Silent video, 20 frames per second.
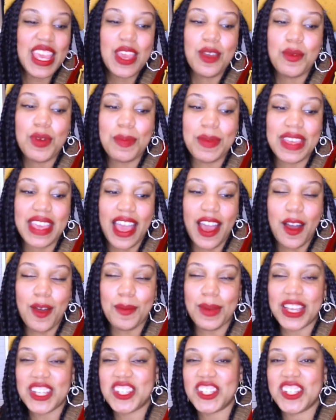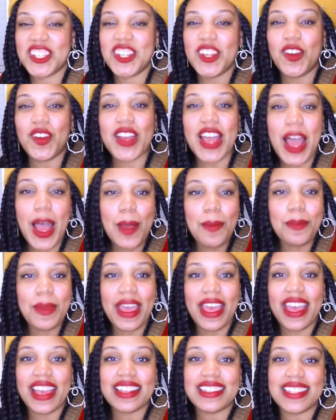whipping out my Chanel
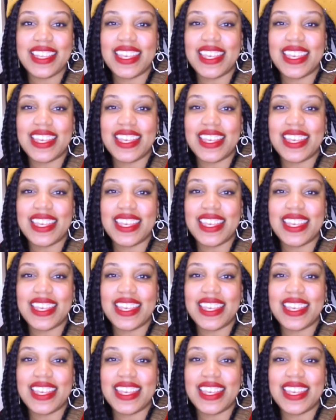compact,